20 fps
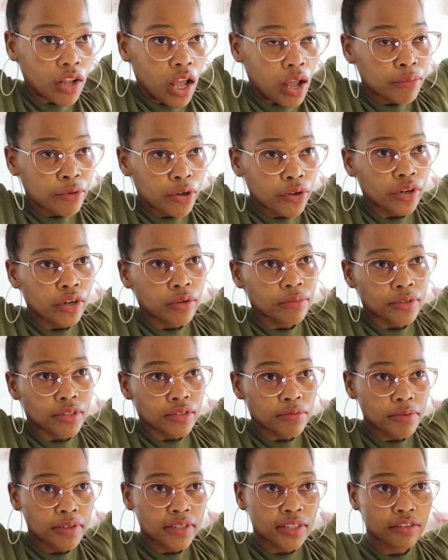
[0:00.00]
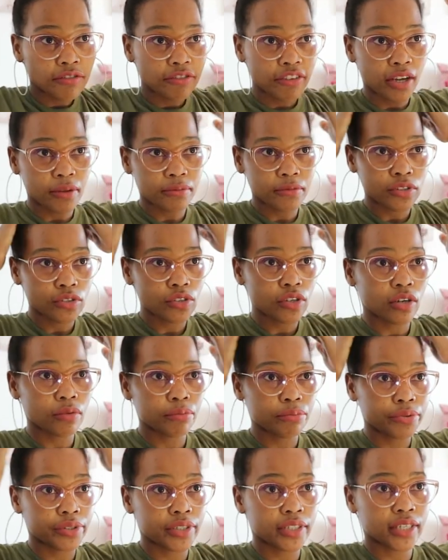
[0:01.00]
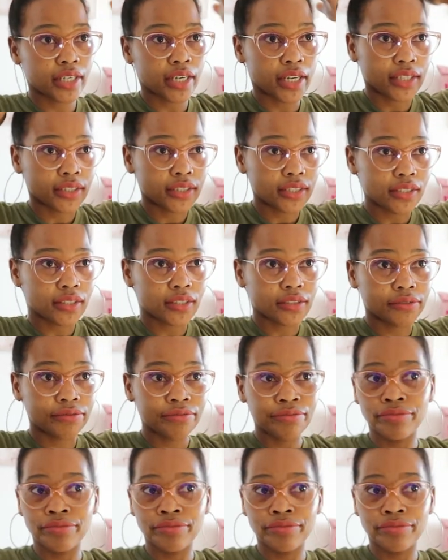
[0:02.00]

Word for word: I'm not going to be specific I'm just going to put it like this